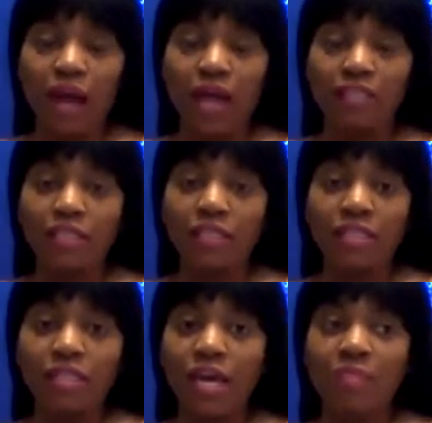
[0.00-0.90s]
I
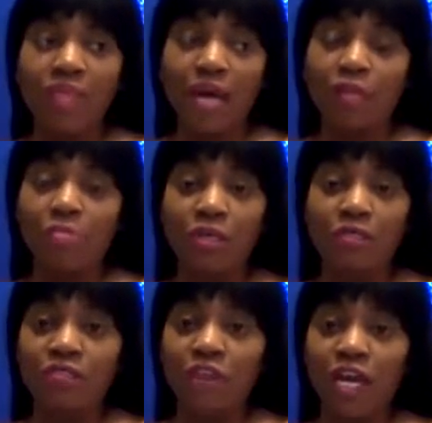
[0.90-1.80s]
just am not a big
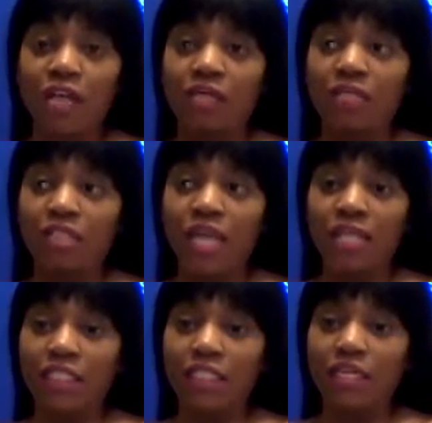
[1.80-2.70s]
fan of
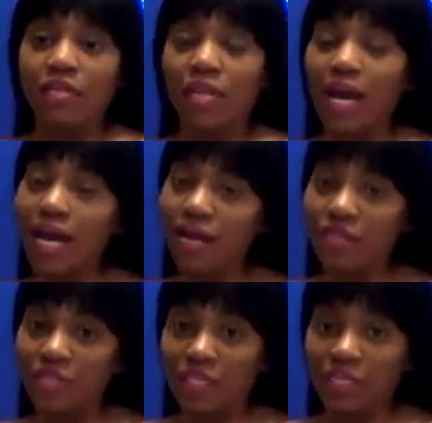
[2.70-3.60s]
snatching nails. I have
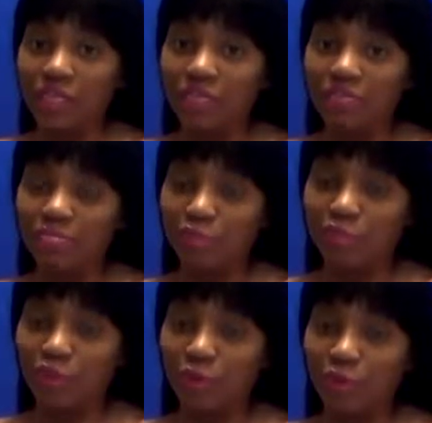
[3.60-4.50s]
done that
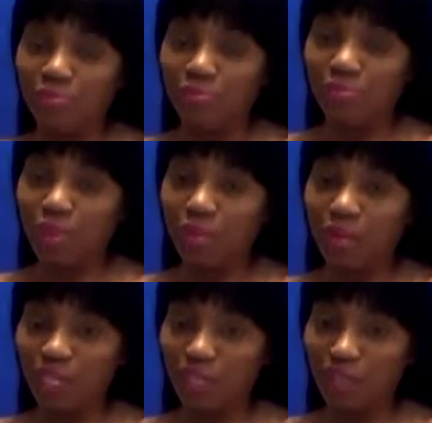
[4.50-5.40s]
before in
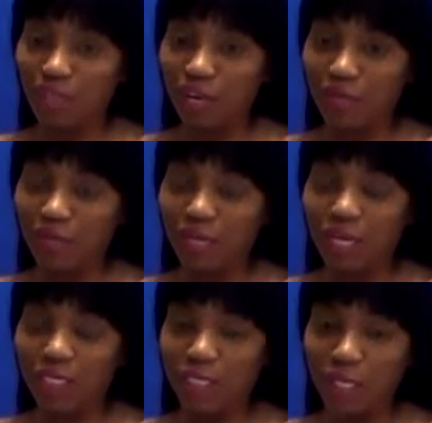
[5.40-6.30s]
my younger life.
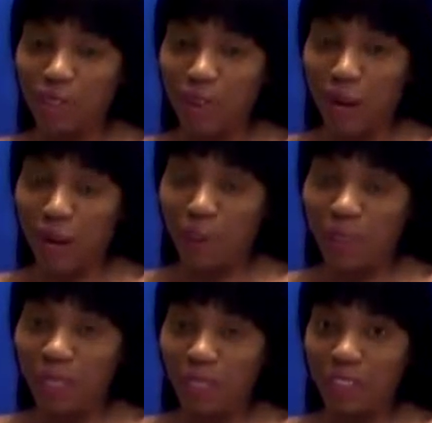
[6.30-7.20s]
Can't tell you why,
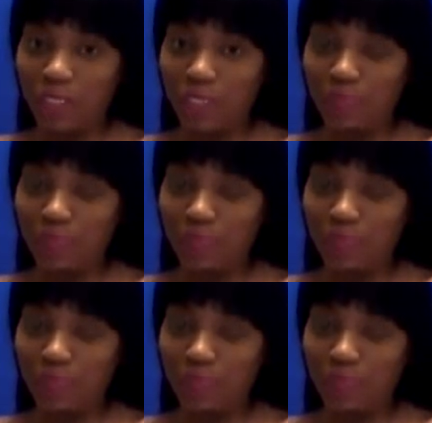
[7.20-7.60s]
but I did.